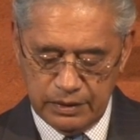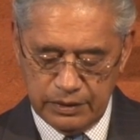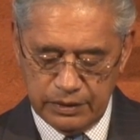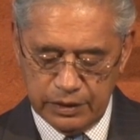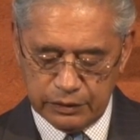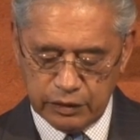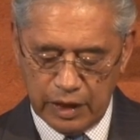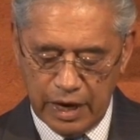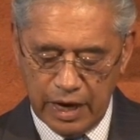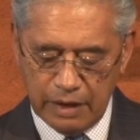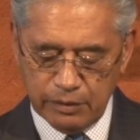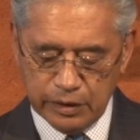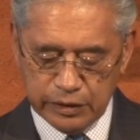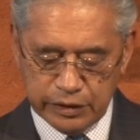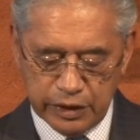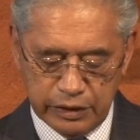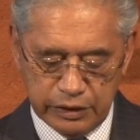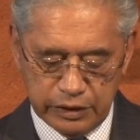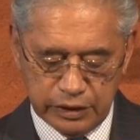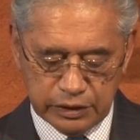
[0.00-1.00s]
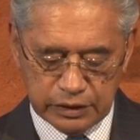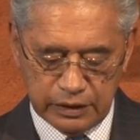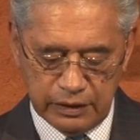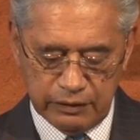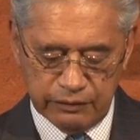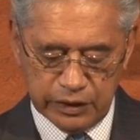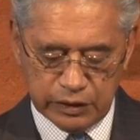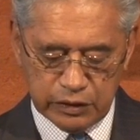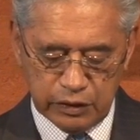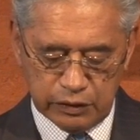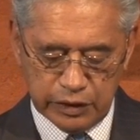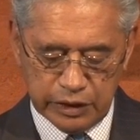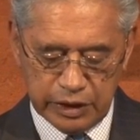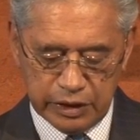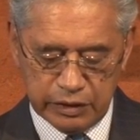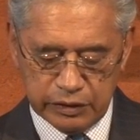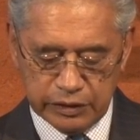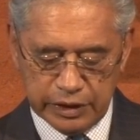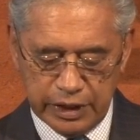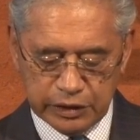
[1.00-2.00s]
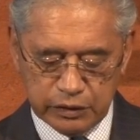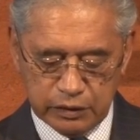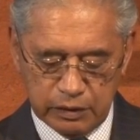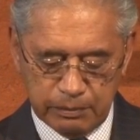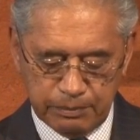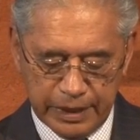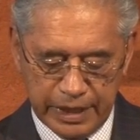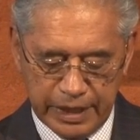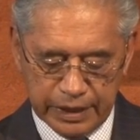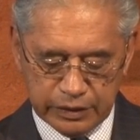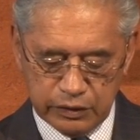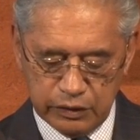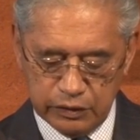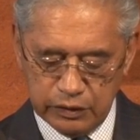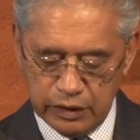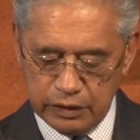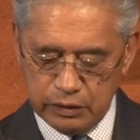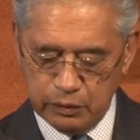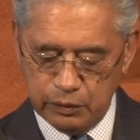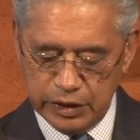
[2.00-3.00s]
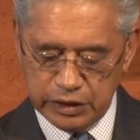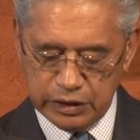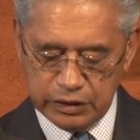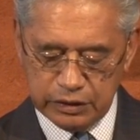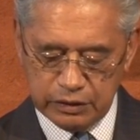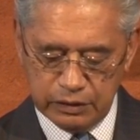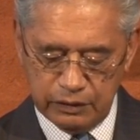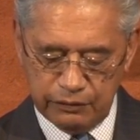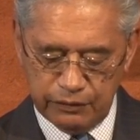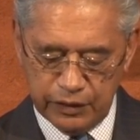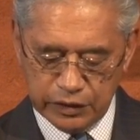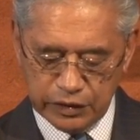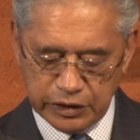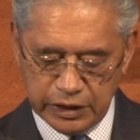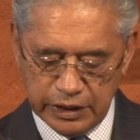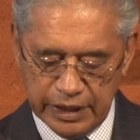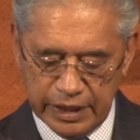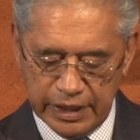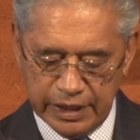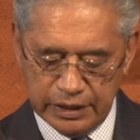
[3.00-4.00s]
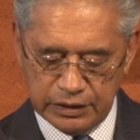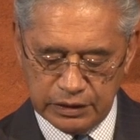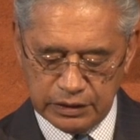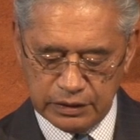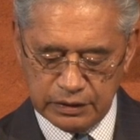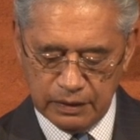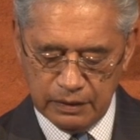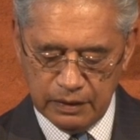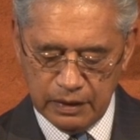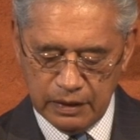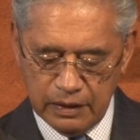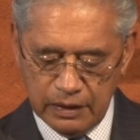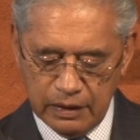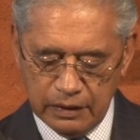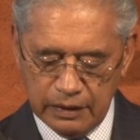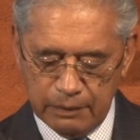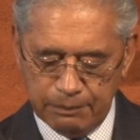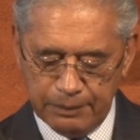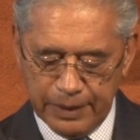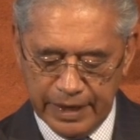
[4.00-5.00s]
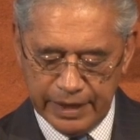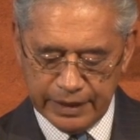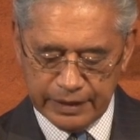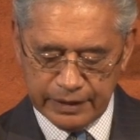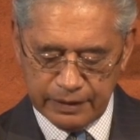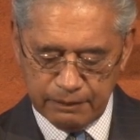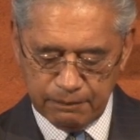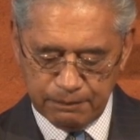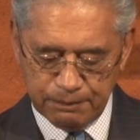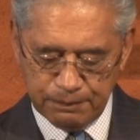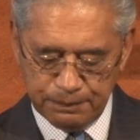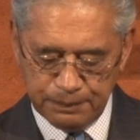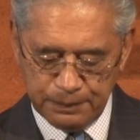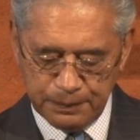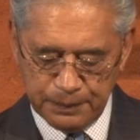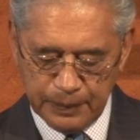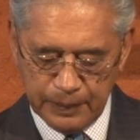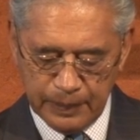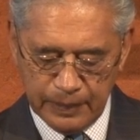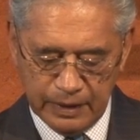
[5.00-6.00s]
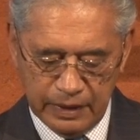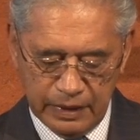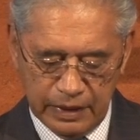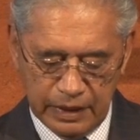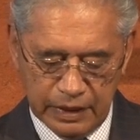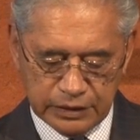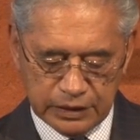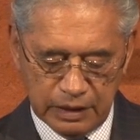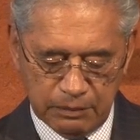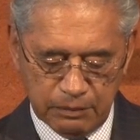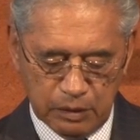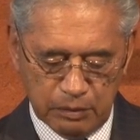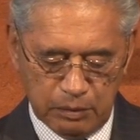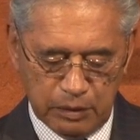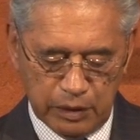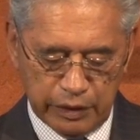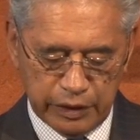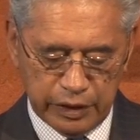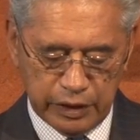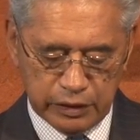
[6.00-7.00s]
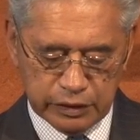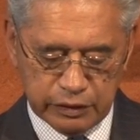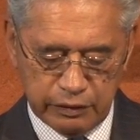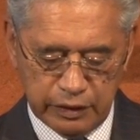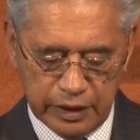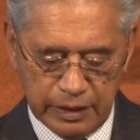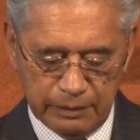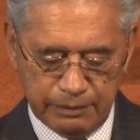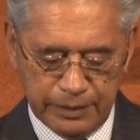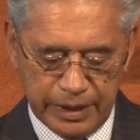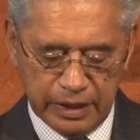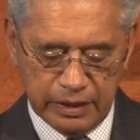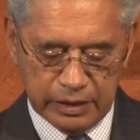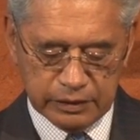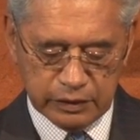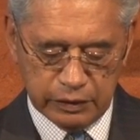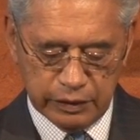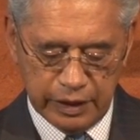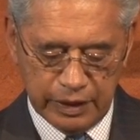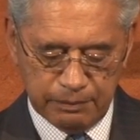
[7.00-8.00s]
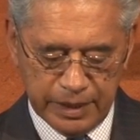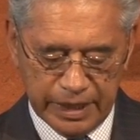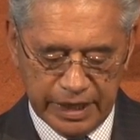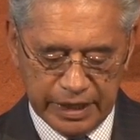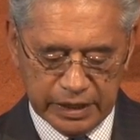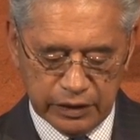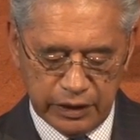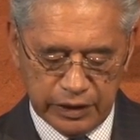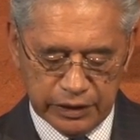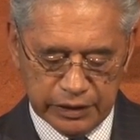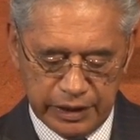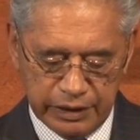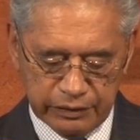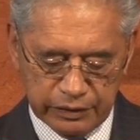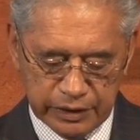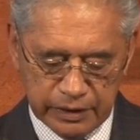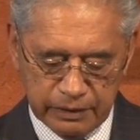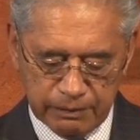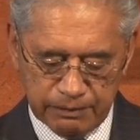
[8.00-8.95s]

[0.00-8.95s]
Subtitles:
The tribal donors of the Toroidal National Park do not wish to fossilise the park as a memorial to a bygone era,